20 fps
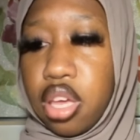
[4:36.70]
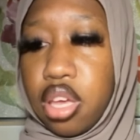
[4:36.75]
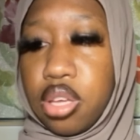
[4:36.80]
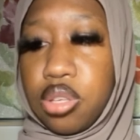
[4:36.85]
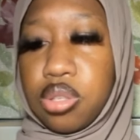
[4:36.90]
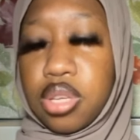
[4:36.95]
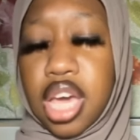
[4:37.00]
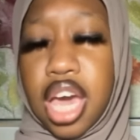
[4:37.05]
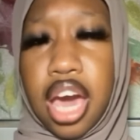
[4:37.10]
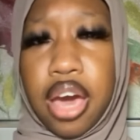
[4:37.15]

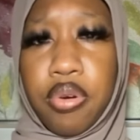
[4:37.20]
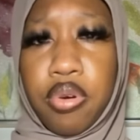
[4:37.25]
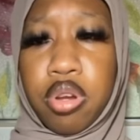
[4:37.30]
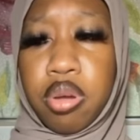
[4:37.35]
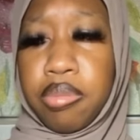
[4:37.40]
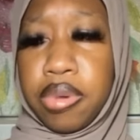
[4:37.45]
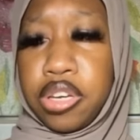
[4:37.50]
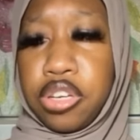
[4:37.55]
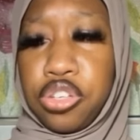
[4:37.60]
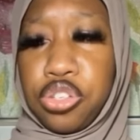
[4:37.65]
So yeah, I
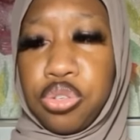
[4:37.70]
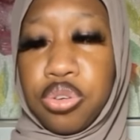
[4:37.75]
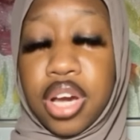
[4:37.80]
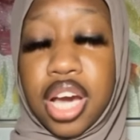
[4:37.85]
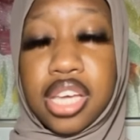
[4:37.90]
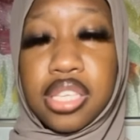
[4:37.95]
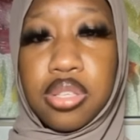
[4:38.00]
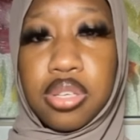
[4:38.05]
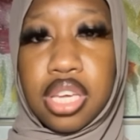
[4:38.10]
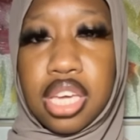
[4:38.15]
recommended you
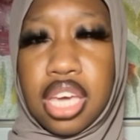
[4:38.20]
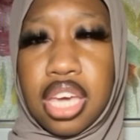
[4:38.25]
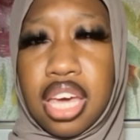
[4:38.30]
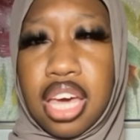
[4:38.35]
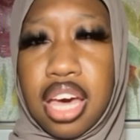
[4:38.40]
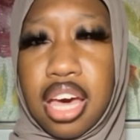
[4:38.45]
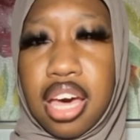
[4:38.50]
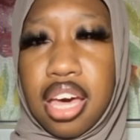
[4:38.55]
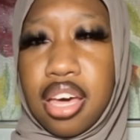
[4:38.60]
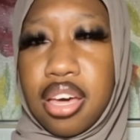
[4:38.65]
guys to
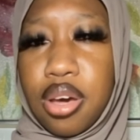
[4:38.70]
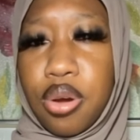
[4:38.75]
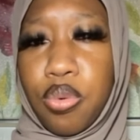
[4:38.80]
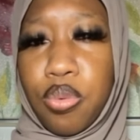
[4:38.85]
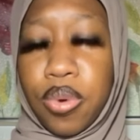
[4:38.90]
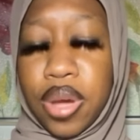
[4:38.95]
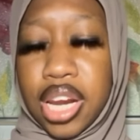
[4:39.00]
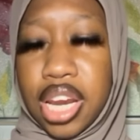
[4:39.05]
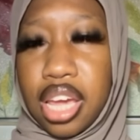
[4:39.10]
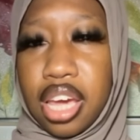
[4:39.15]
get a
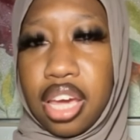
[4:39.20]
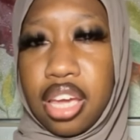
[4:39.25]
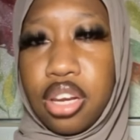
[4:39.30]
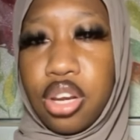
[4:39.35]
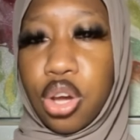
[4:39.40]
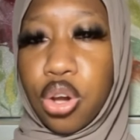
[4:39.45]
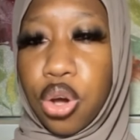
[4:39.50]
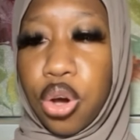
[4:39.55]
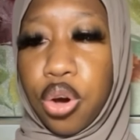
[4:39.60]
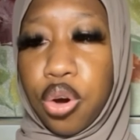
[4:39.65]
ready
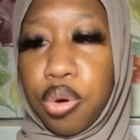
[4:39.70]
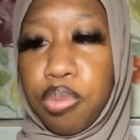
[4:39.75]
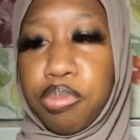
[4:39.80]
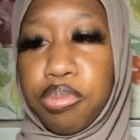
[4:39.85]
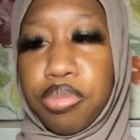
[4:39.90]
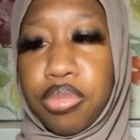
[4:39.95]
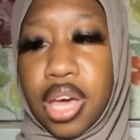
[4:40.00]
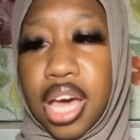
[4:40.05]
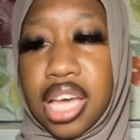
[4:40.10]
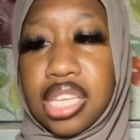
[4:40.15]
henna
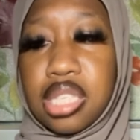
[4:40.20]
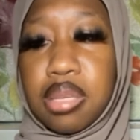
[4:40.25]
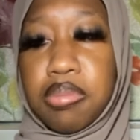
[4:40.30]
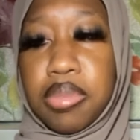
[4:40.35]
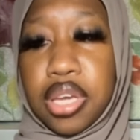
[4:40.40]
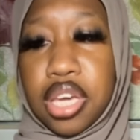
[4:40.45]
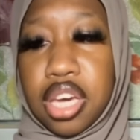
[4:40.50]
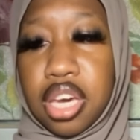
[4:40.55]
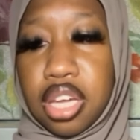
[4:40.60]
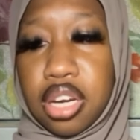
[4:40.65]
comb as a
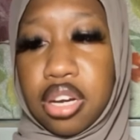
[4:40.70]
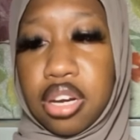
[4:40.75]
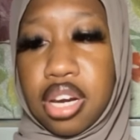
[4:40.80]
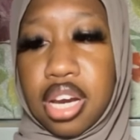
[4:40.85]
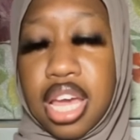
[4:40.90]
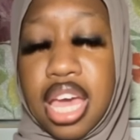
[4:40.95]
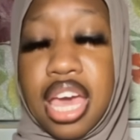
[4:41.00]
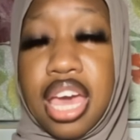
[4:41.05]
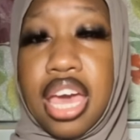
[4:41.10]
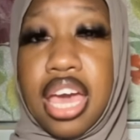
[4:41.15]
beginner,
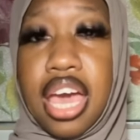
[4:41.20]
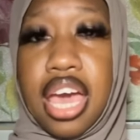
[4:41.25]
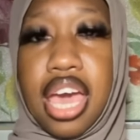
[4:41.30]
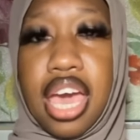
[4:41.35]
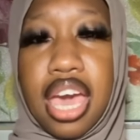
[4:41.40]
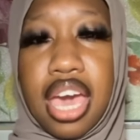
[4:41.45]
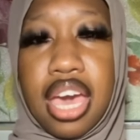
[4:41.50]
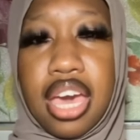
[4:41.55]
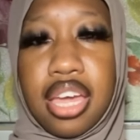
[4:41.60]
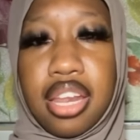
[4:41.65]

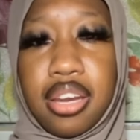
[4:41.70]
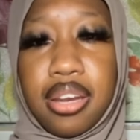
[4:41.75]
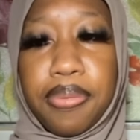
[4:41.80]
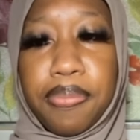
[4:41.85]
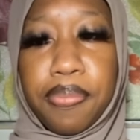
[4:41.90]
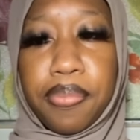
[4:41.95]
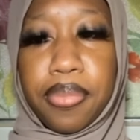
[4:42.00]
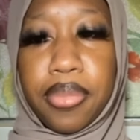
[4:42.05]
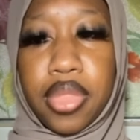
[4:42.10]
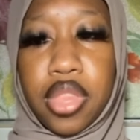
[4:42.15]
and
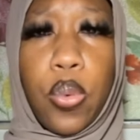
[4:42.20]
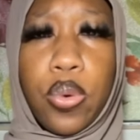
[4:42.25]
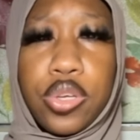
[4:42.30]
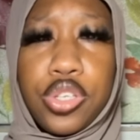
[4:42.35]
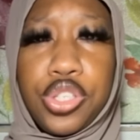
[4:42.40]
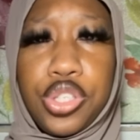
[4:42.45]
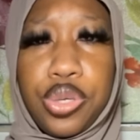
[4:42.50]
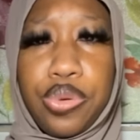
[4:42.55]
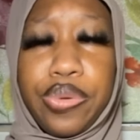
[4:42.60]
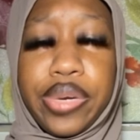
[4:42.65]

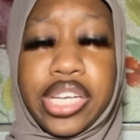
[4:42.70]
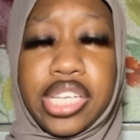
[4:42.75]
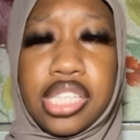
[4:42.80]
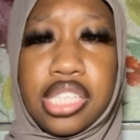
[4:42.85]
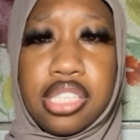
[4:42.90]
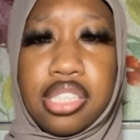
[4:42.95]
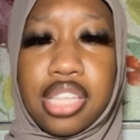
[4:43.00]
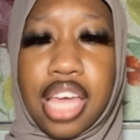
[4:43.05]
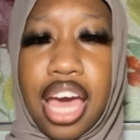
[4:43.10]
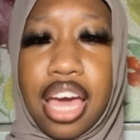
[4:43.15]
once you
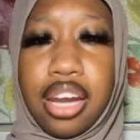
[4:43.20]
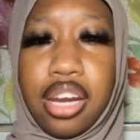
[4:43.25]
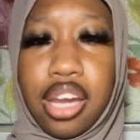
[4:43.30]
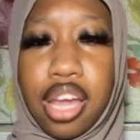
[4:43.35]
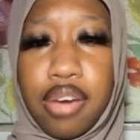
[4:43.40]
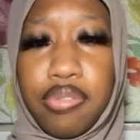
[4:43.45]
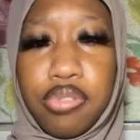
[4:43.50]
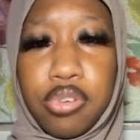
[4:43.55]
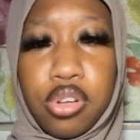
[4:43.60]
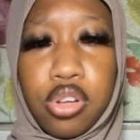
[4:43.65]
reach that
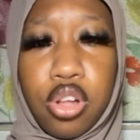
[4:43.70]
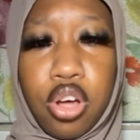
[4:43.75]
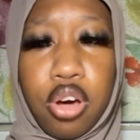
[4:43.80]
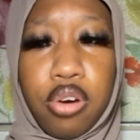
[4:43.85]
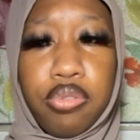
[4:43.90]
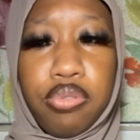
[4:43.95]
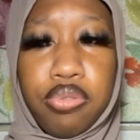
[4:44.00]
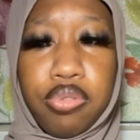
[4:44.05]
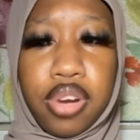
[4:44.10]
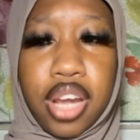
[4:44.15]
level
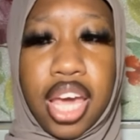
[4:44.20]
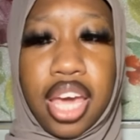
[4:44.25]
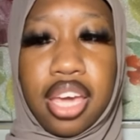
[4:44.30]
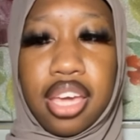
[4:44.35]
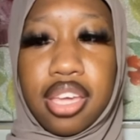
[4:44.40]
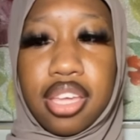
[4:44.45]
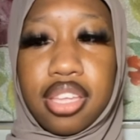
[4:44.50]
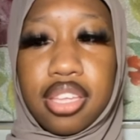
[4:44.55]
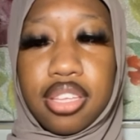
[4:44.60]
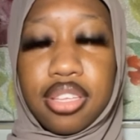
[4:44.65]
of,
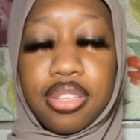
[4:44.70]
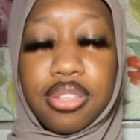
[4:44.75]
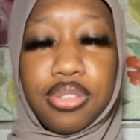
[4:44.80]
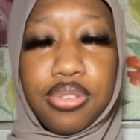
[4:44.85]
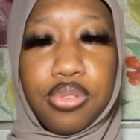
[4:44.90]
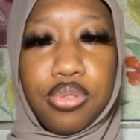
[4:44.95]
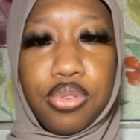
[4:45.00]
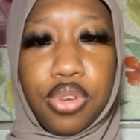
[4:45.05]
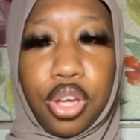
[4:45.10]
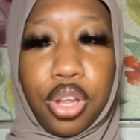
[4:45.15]
like,
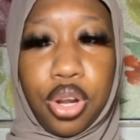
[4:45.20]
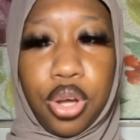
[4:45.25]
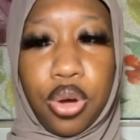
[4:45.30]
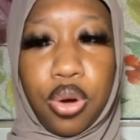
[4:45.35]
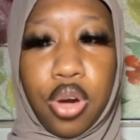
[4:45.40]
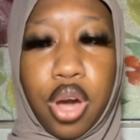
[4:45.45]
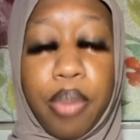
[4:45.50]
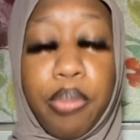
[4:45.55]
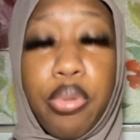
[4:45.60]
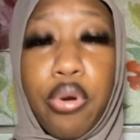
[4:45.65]
you know,
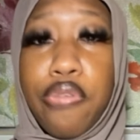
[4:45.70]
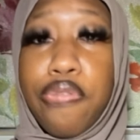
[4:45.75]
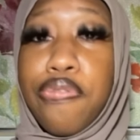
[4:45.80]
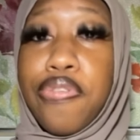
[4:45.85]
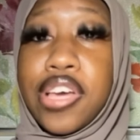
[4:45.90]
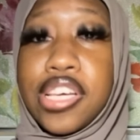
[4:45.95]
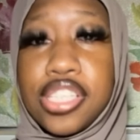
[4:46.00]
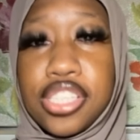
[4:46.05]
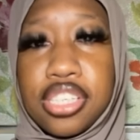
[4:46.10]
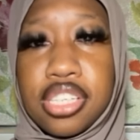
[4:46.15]
a
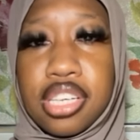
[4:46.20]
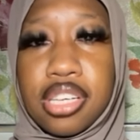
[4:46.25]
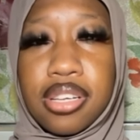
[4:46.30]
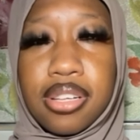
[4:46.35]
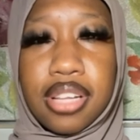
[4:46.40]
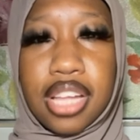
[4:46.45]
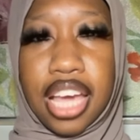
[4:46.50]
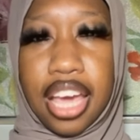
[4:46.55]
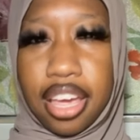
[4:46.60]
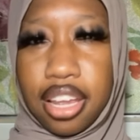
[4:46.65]
professional
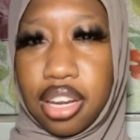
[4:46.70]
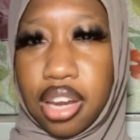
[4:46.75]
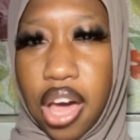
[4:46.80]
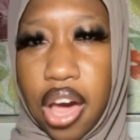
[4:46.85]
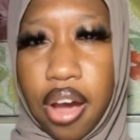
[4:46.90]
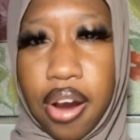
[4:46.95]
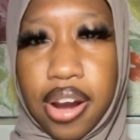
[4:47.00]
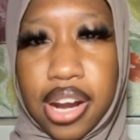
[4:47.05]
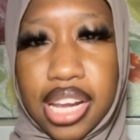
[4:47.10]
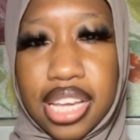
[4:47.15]
henna
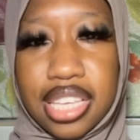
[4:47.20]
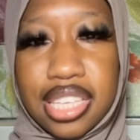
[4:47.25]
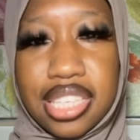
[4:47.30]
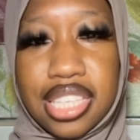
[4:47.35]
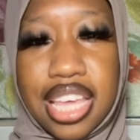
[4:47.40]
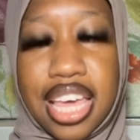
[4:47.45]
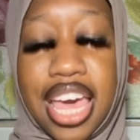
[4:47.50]
artist,